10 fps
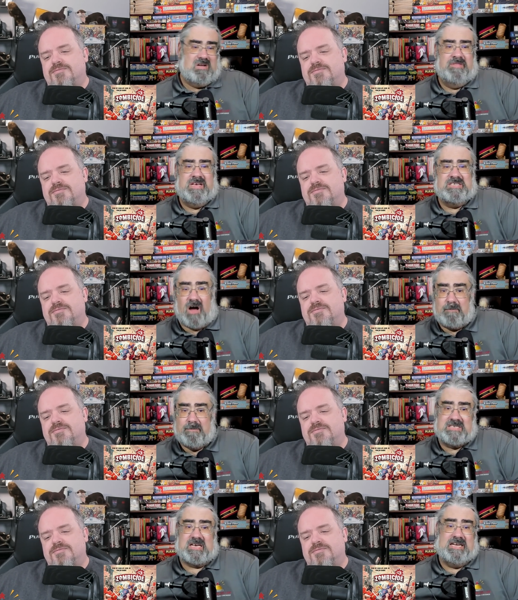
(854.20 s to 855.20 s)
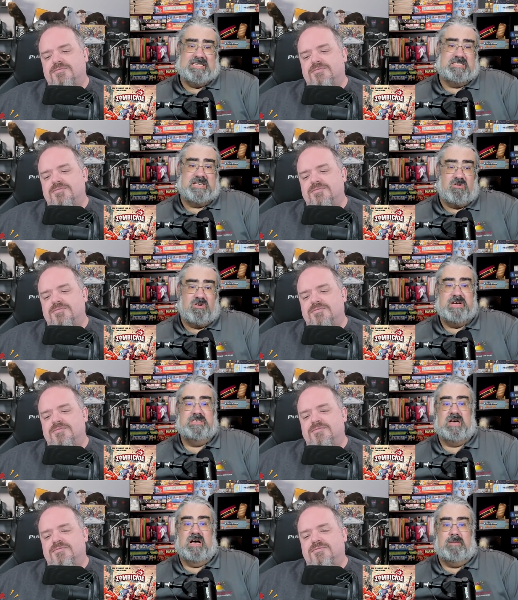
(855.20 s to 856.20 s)
Speaker 1: the Zombicide series.
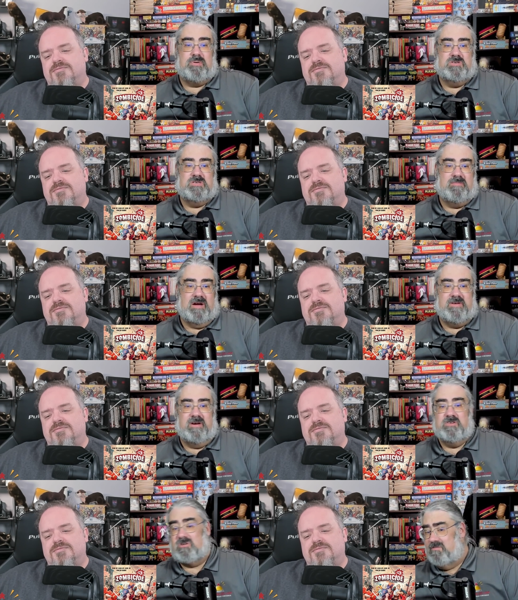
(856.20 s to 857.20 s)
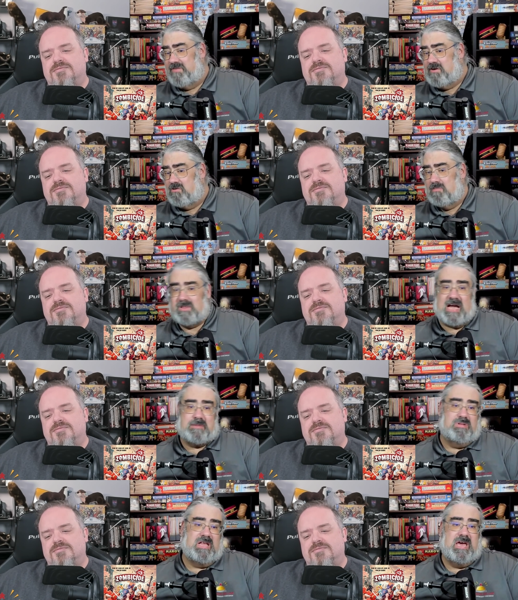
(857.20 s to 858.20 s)
Uh, personally, my favorites are Invader and Black
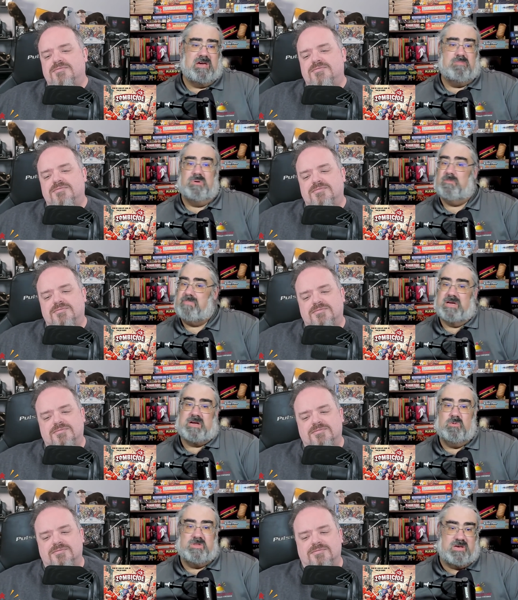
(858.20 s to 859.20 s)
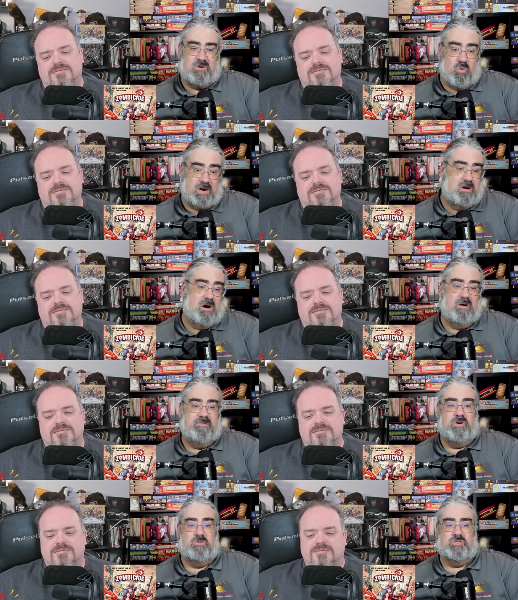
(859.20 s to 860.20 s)
Plague, but pick out the one of
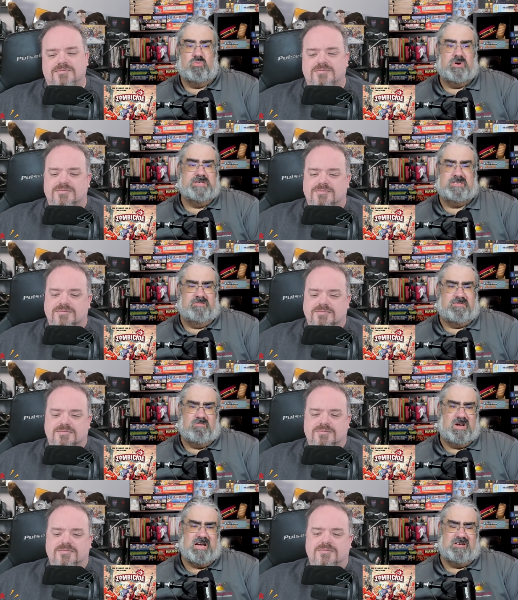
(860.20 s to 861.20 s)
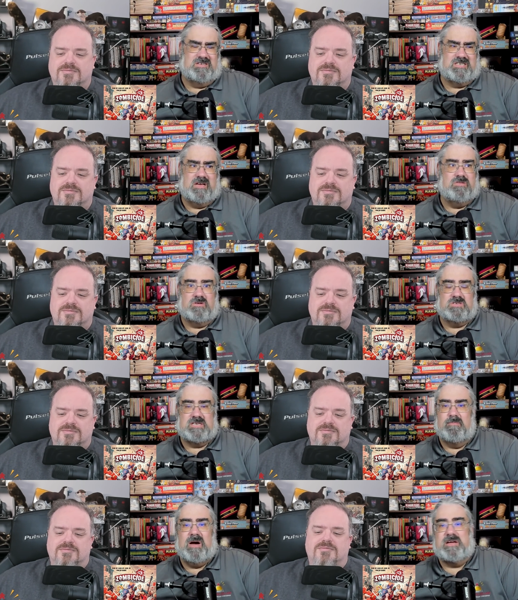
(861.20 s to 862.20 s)
your choice. And from what I understand, they're
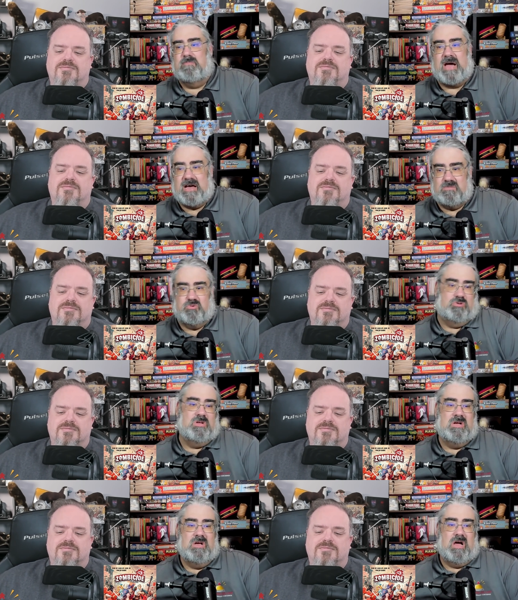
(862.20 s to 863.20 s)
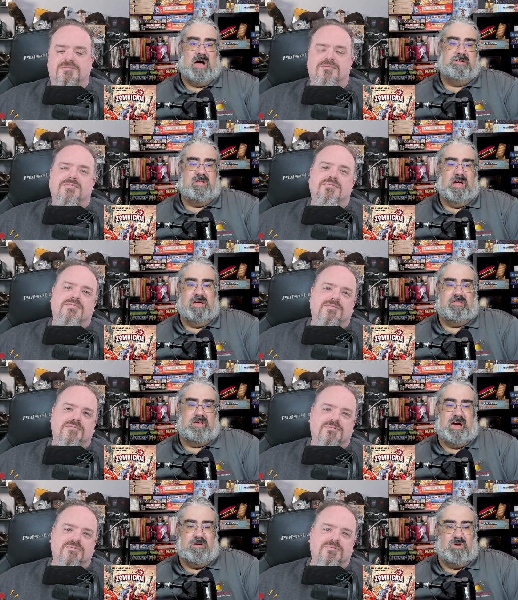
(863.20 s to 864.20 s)
semi-compatible. I I
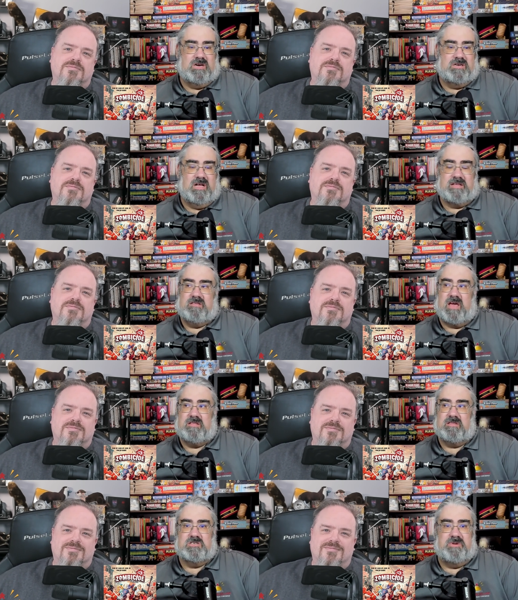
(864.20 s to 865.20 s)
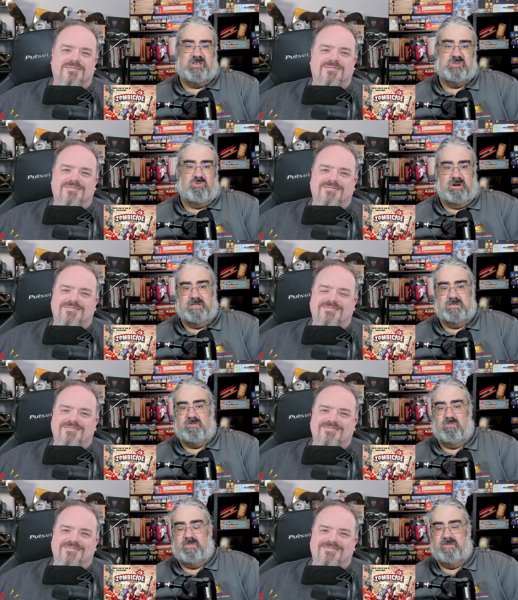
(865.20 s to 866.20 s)
kind of wanted to like take the Space Marines
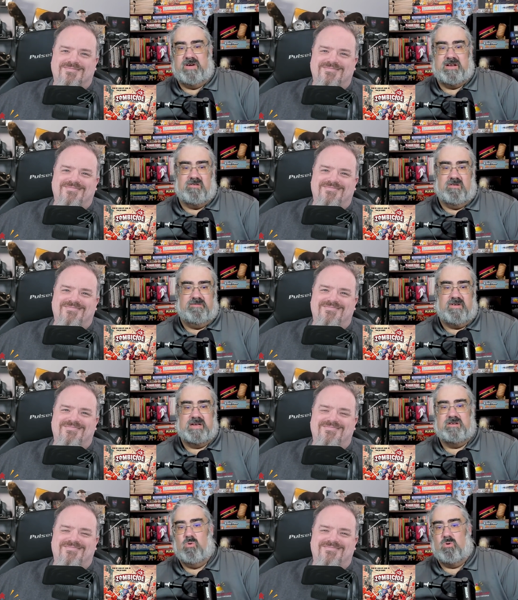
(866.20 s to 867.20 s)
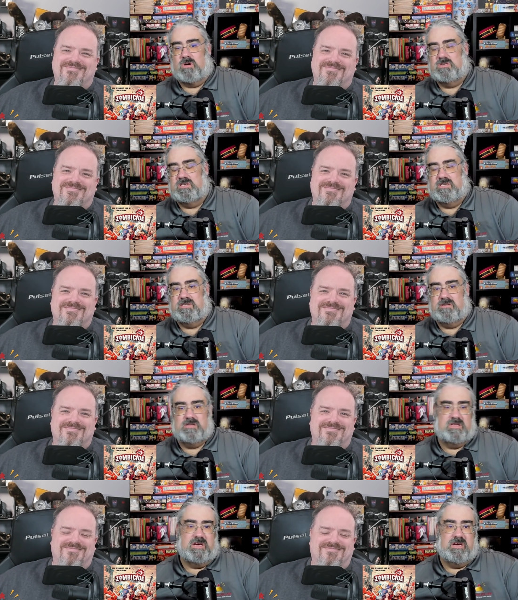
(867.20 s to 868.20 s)
from Invader and fight orcs in
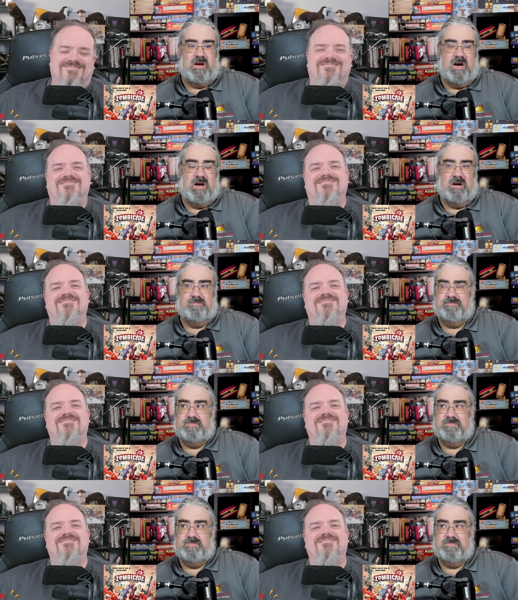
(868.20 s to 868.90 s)
the uh,